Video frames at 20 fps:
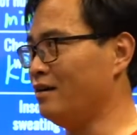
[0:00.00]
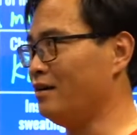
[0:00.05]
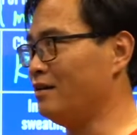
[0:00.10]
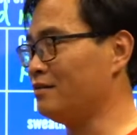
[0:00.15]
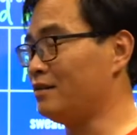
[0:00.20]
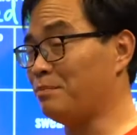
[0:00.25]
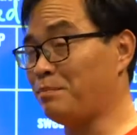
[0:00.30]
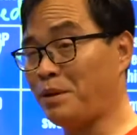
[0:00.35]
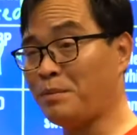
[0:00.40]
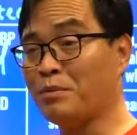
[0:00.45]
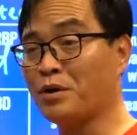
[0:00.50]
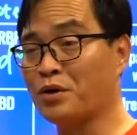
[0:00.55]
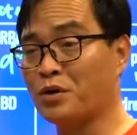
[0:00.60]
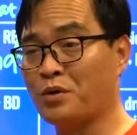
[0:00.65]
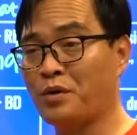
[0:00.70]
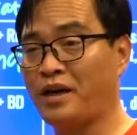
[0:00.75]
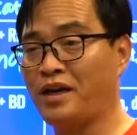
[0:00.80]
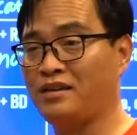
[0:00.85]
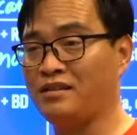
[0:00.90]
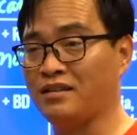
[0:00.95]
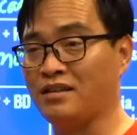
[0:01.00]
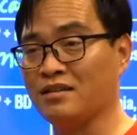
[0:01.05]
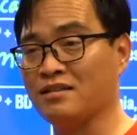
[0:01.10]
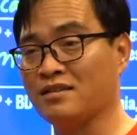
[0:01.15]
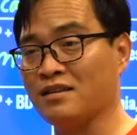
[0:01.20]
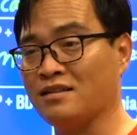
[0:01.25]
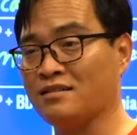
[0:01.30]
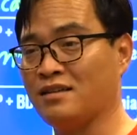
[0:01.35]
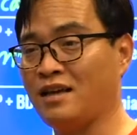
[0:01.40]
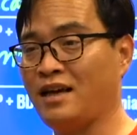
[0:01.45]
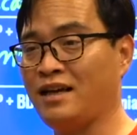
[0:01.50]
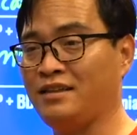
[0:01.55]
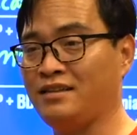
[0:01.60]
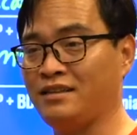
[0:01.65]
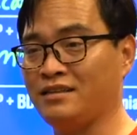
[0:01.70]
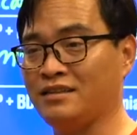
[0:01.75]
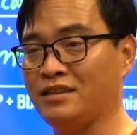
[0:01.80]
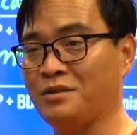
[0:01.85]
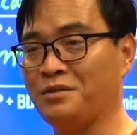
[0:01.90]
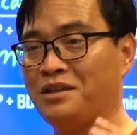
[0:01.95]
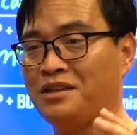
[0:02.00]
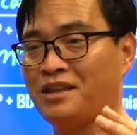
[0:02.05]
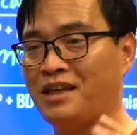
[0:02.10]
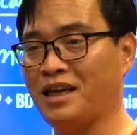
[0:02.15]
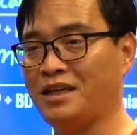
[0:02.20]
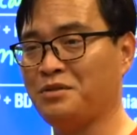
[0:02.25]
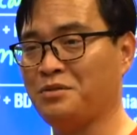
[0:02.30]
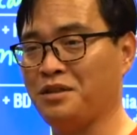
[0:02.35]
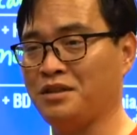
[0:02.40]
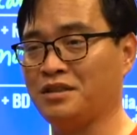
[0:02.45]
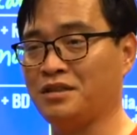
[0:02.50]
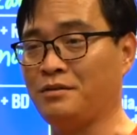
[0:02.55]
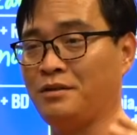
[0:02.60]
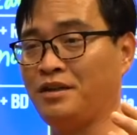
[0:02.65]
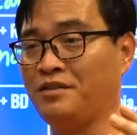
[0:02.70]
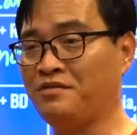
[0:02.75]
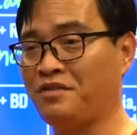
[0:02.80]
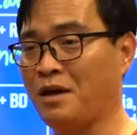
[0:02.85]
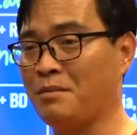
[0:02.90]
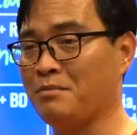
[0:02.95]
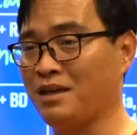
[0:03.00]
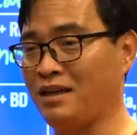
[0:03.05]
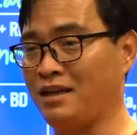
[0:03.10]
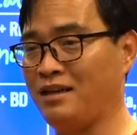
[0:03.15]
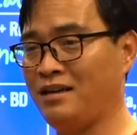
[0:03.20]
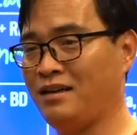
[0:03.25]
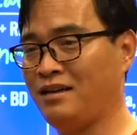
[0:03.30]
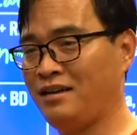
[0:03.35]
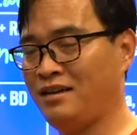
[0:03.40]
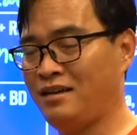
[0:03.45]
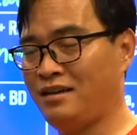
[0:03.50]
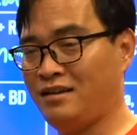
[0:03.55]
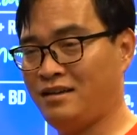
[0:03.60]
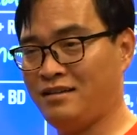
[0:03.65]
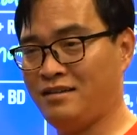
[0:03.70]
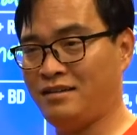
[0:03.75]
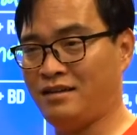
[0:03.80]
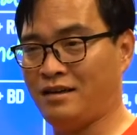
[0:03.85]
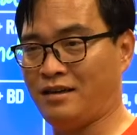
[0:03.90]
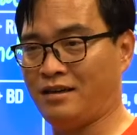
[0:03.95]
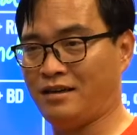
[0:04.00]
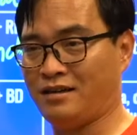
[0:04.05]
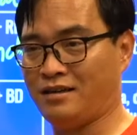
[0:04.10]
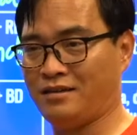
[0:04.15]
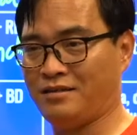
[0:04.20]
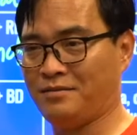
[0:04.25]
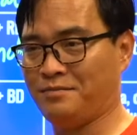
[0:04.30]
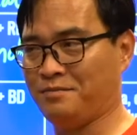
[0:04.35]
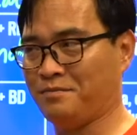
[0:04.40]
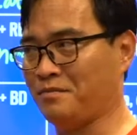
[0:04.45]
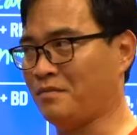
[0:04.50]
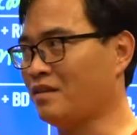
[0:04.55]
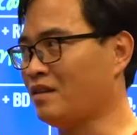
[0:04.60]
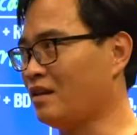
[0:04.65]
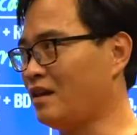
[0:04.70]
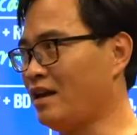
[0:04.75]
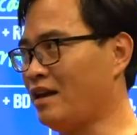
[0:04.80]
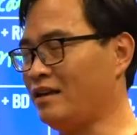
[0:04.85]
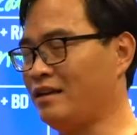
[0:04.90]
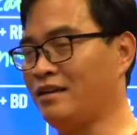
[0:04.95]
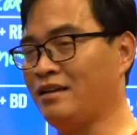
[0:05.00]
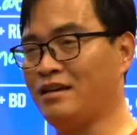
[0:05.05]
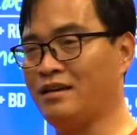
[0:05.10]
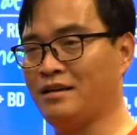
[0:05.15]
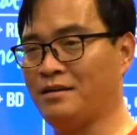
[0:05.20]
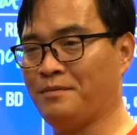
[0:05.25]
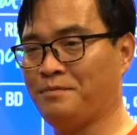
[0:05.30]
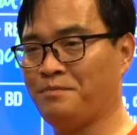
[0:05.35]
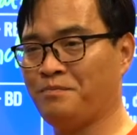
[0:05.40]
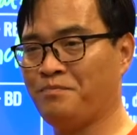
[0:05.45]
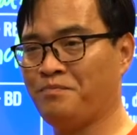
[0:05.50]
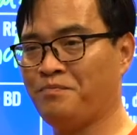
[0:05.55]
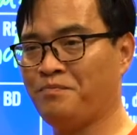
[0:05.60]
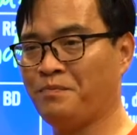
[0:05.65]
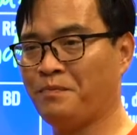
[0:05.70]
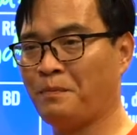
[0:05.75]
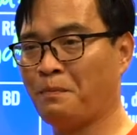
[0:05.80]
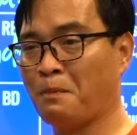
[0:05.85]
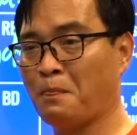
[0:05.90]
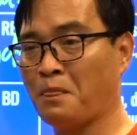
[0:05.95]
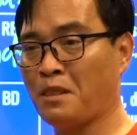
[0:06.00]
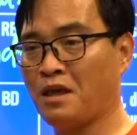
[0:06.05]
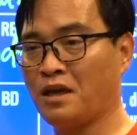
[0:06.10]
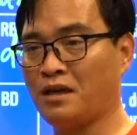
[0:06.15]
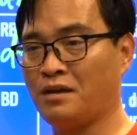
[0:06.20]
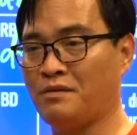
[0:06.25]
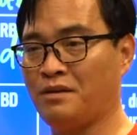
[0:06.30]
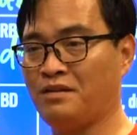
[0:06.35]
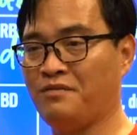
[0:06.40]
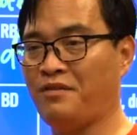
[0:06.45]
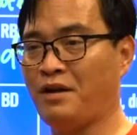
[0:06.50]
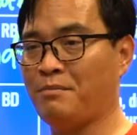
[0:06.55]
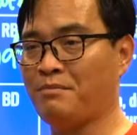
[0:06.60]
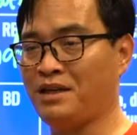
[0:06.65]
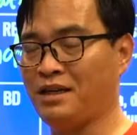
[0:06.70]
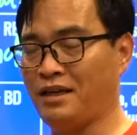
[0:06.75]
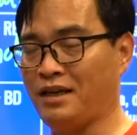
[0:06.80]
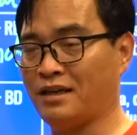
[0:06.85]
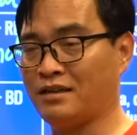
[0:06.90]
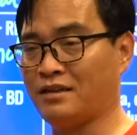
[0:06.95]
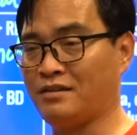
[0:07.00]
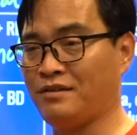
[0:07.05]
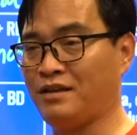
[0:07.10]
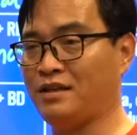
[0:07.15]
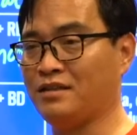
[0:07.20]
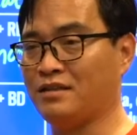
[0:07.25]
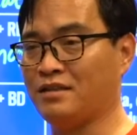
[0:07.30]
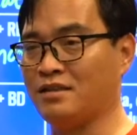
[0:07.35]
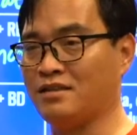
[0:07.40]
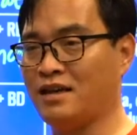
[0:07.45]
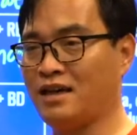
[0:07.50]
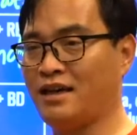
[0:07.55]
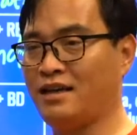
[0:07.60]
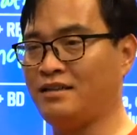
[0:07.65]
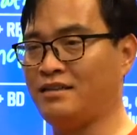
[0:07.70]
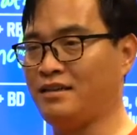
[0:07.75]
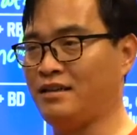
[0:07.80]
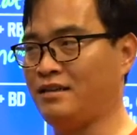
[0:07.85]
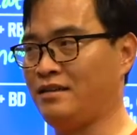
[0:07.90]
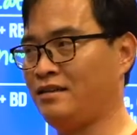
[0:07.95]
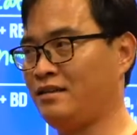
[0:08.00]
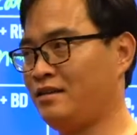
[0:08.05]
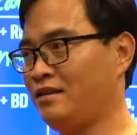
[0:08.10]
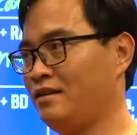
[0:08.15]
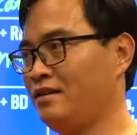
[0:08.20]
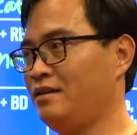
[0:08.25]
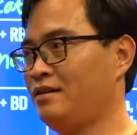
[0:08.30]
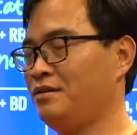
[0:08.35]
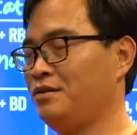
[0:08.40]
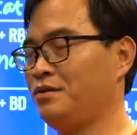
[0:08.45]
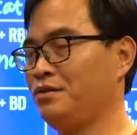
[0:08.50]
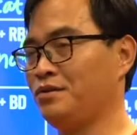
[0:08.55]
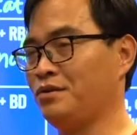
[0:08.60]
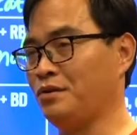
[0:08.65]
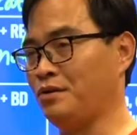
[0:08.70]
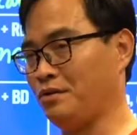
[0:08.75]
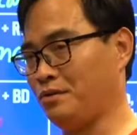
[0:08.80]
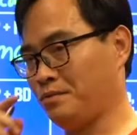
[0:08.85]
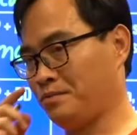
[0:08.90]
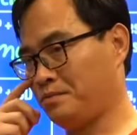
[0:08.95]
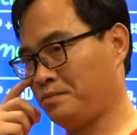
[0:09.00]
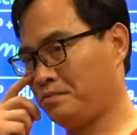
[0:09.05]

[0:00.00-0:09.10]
the people create societies, create countries, create family, yeah, and create family, create society. So,